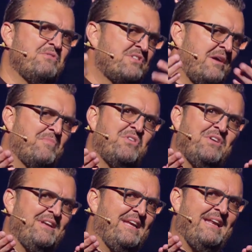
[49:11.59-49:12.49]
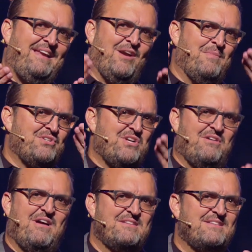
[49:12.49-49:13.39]
Some couldn't get here, but
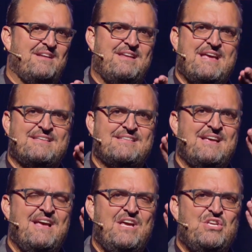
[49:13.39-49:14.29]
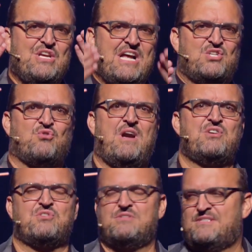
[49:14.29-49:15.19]
you're on Sundays you got
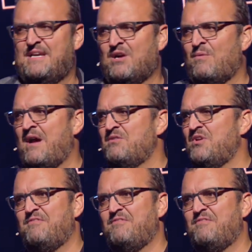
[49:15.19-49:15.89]
treasures sitting around you.